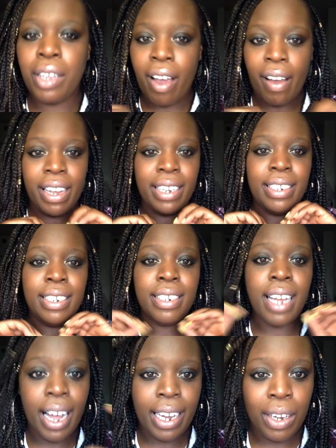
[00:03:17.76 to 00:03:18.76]
they are in
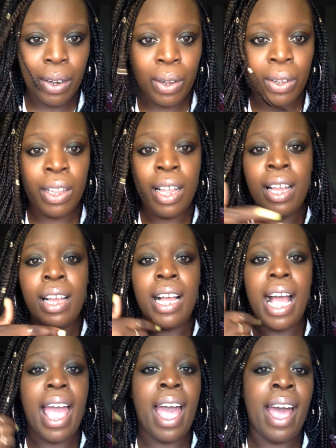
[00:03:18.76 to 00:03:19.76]
denial,
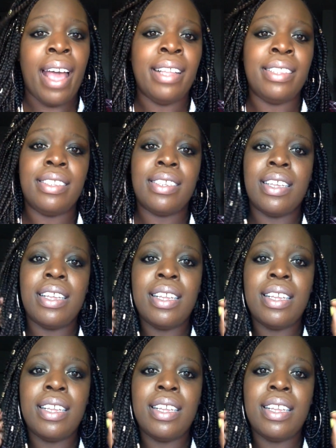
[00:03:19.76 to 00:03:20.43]
and